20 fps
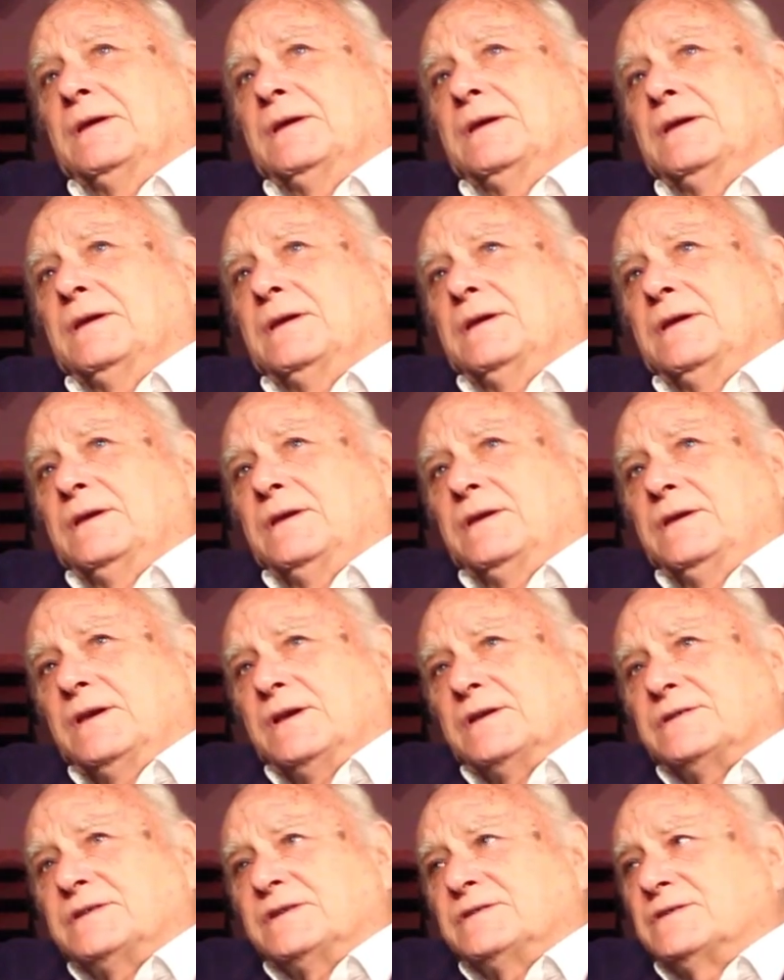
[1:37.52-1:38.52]

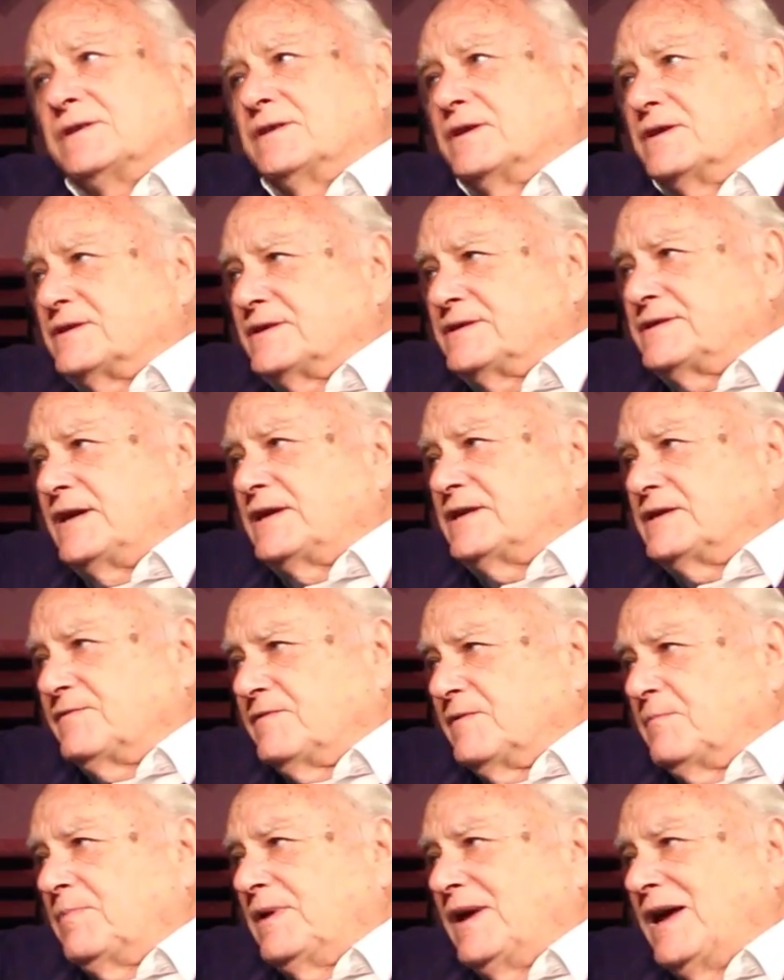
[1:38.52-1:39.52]
Yes, there's a sense of
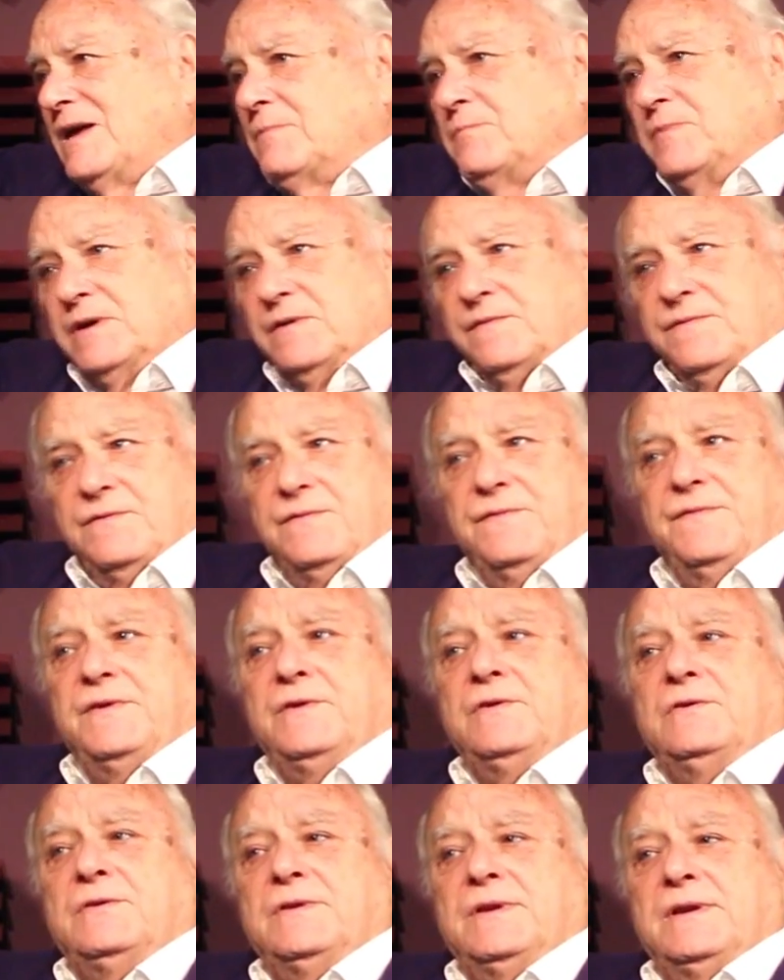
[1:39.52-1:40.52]
a plan being
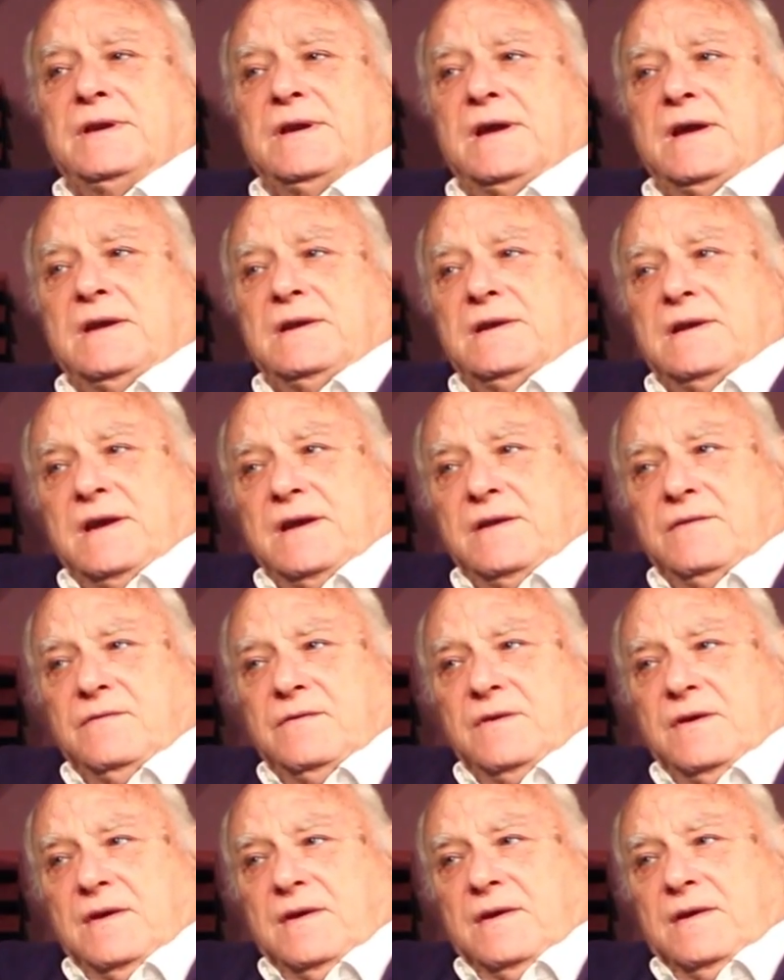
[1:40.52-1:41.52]
fulfilled, and
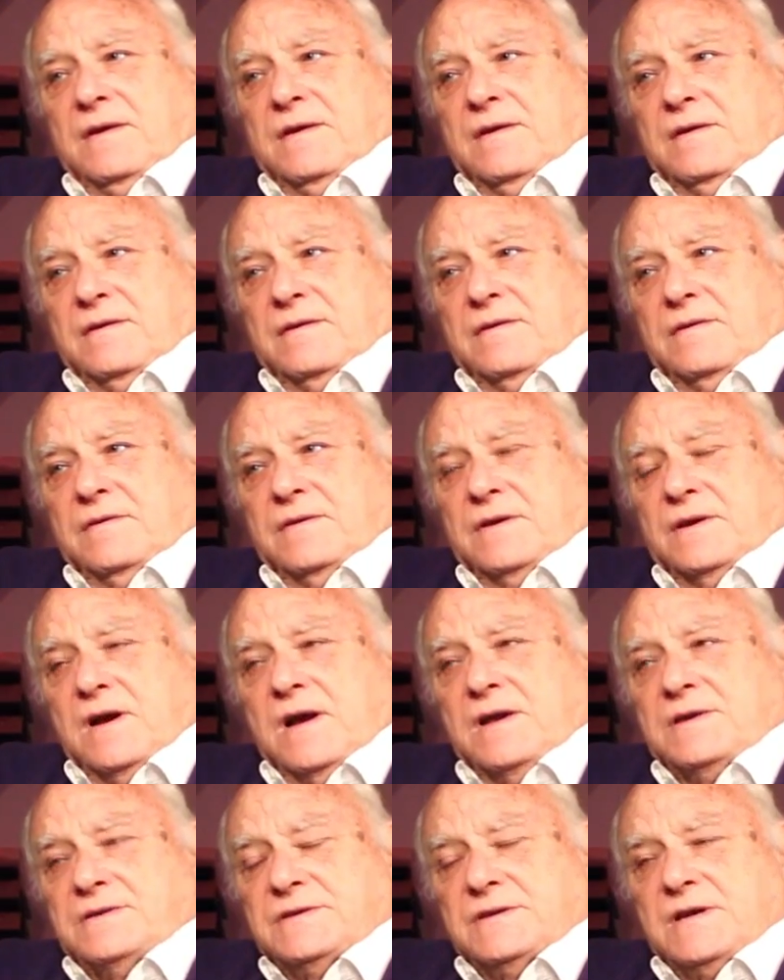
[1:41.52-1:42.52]
the
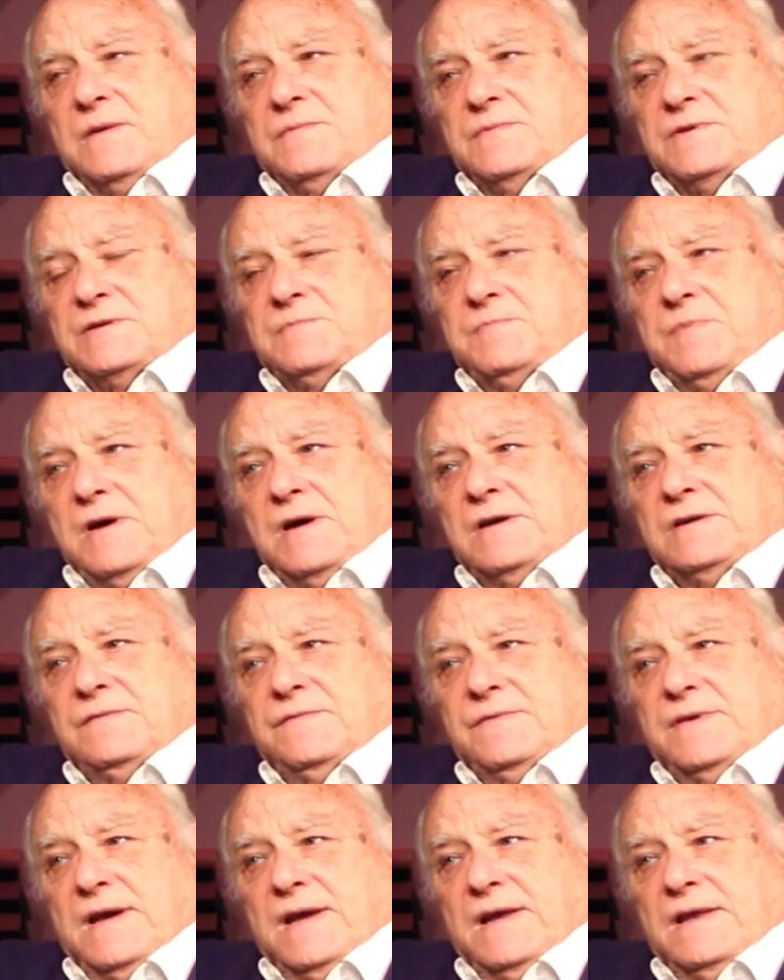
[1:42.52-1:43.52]
guidance comes as part
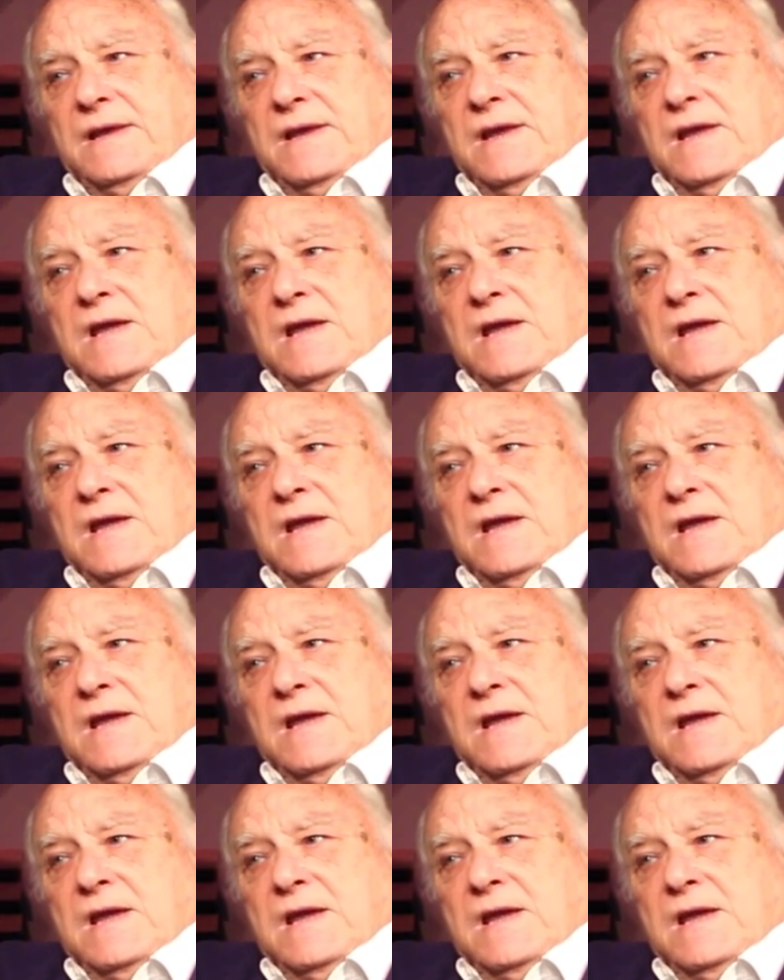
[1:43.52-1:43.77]
of that.